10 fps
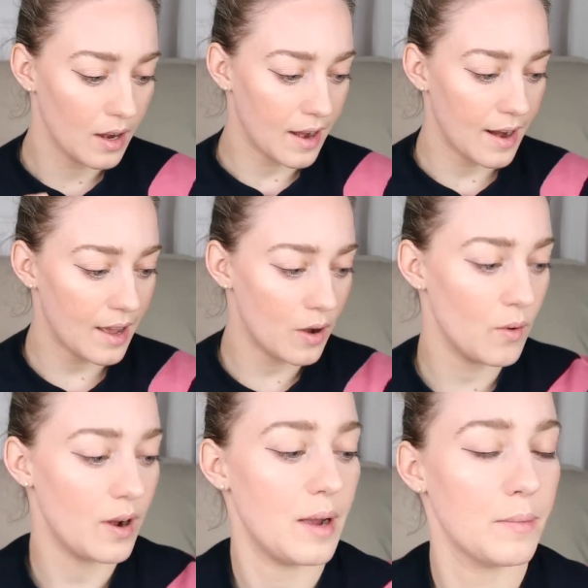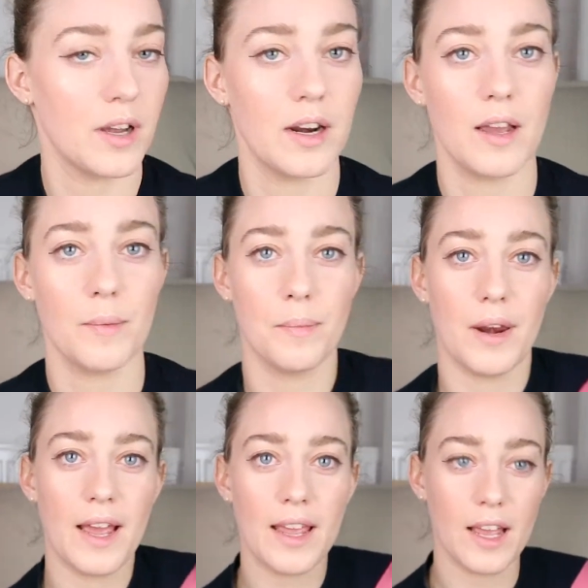Now I'm gonna
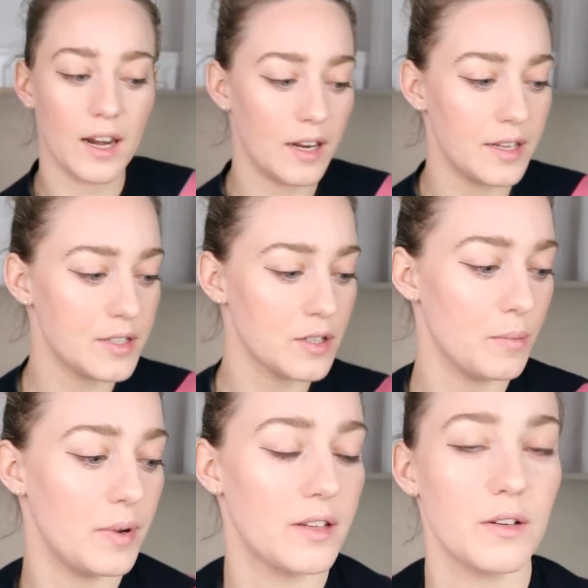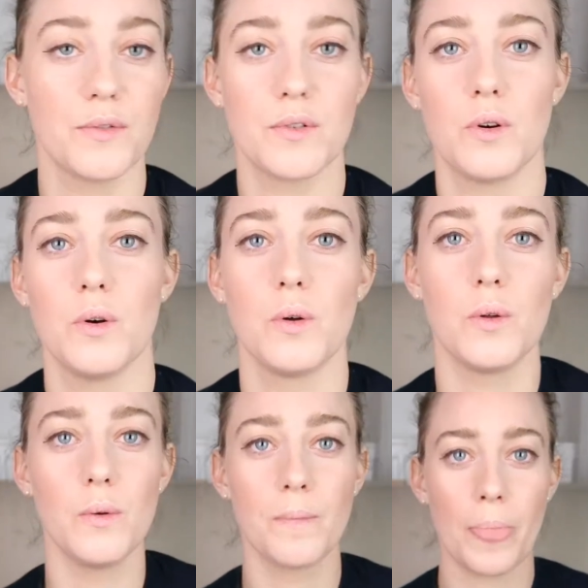apply a little bit of
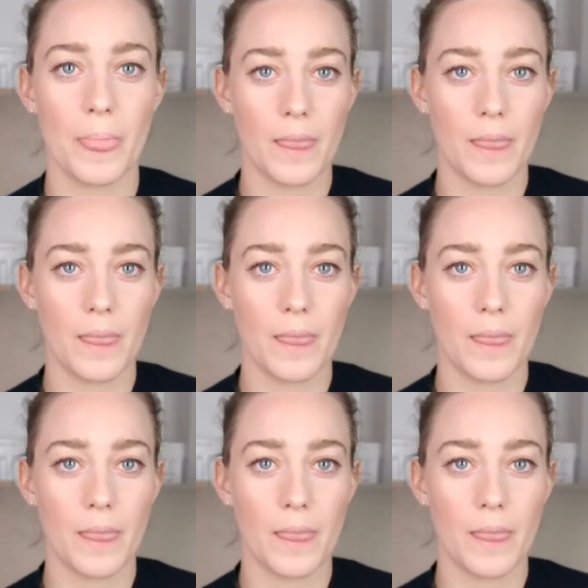kohl